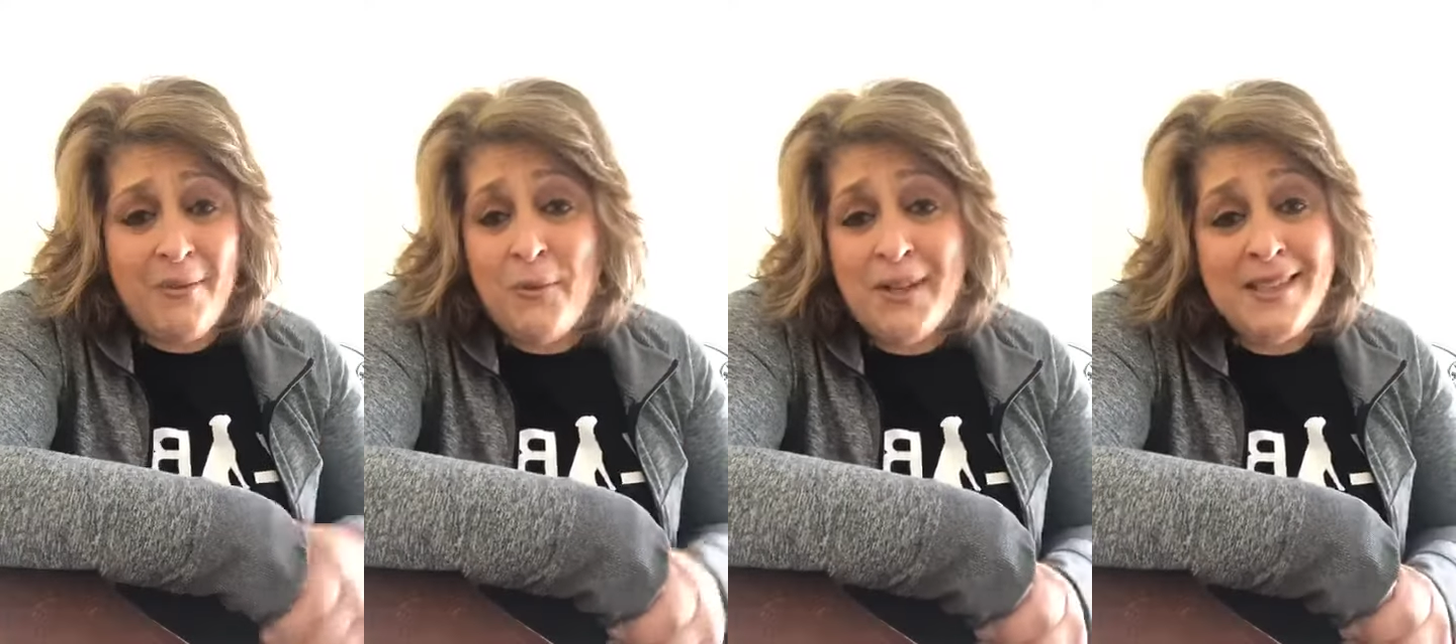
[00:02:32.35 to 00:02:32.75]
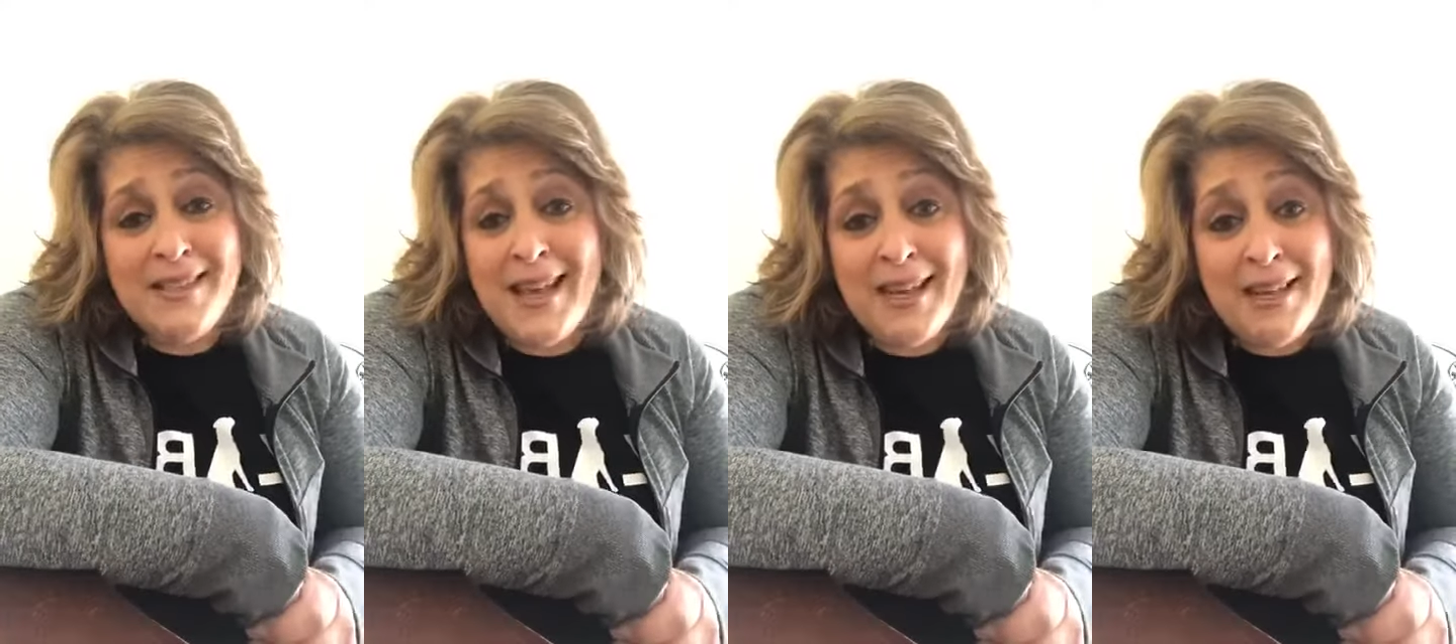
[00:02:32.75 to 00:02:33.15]
what
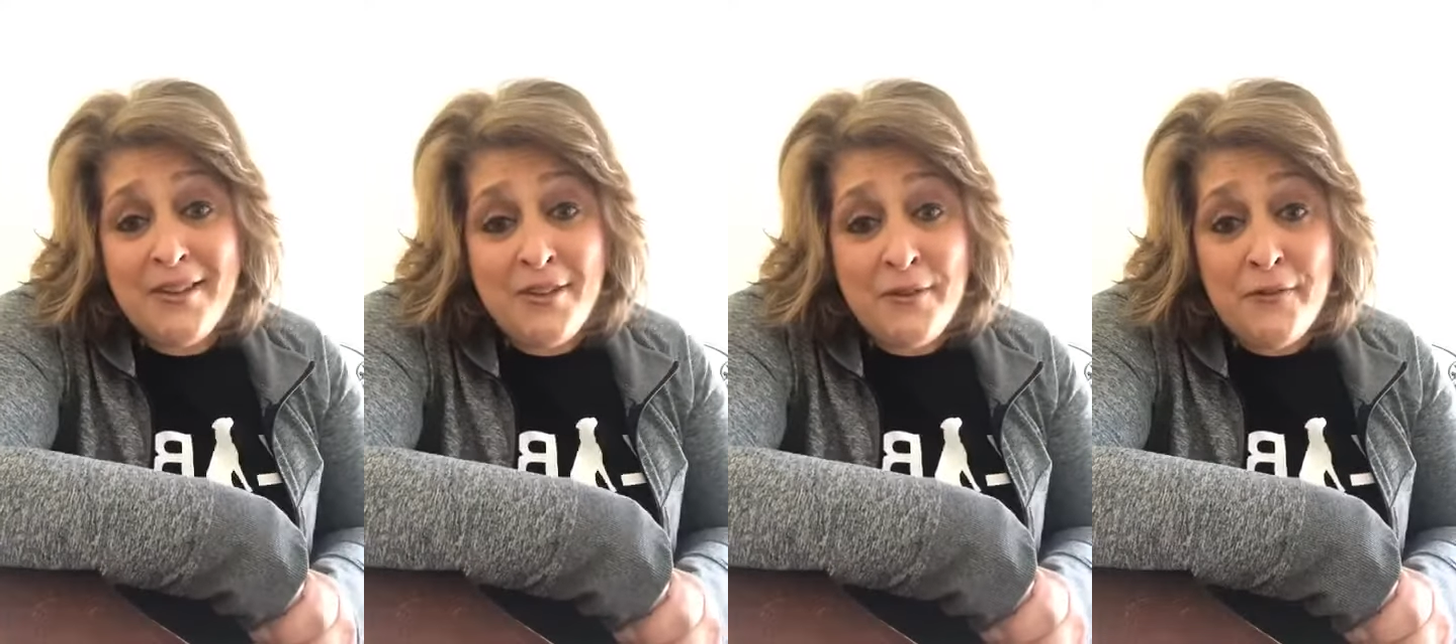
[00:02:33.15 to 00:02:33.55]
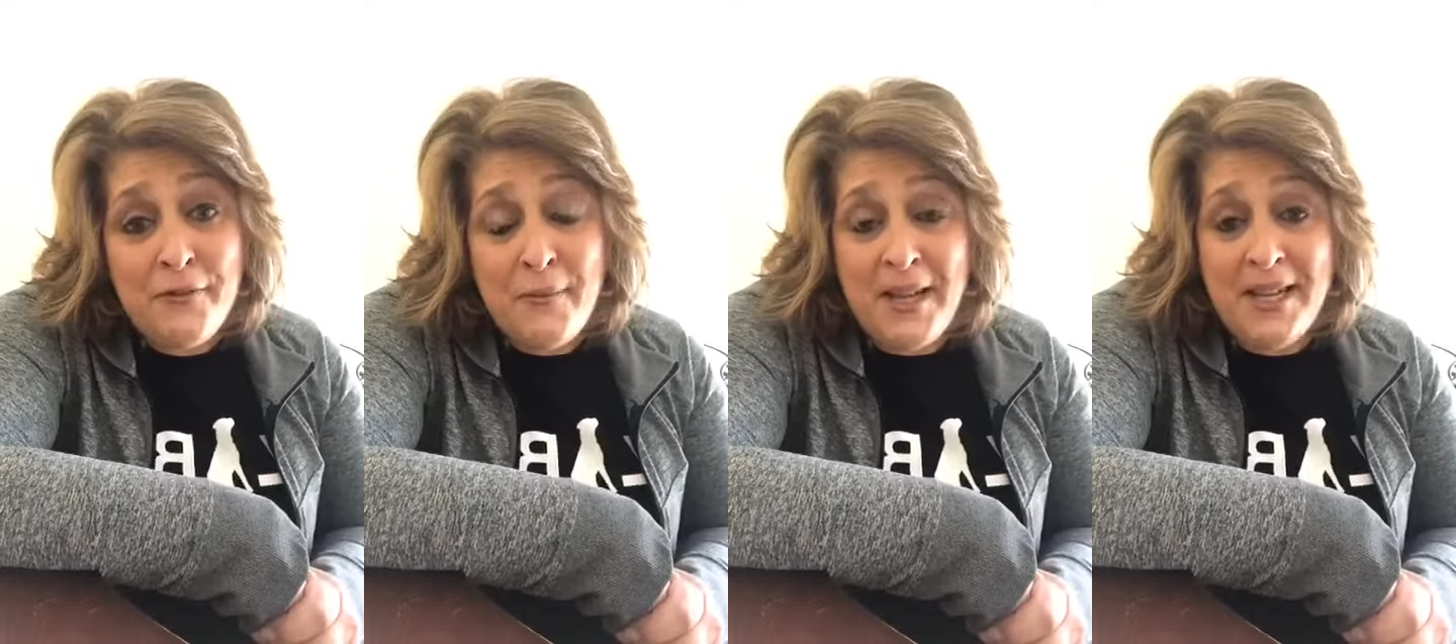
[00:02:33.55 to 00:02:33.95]
is that going to do
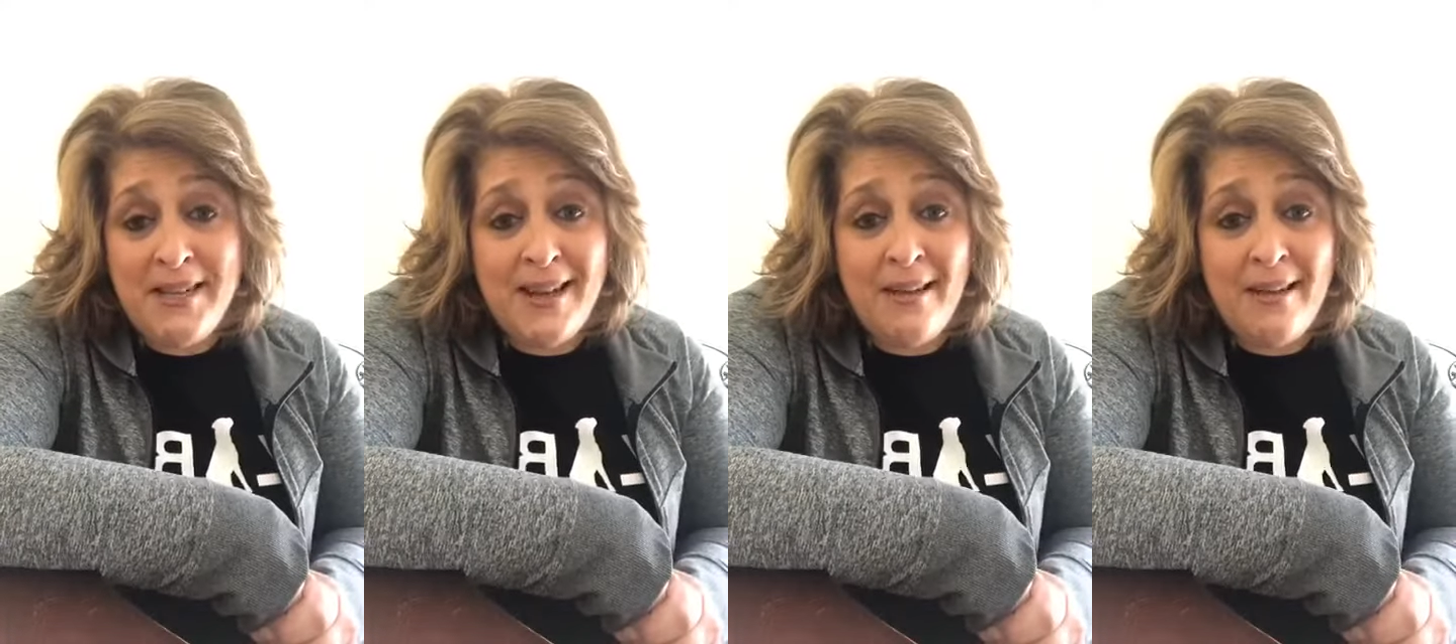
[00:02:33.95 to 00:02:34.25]
for me?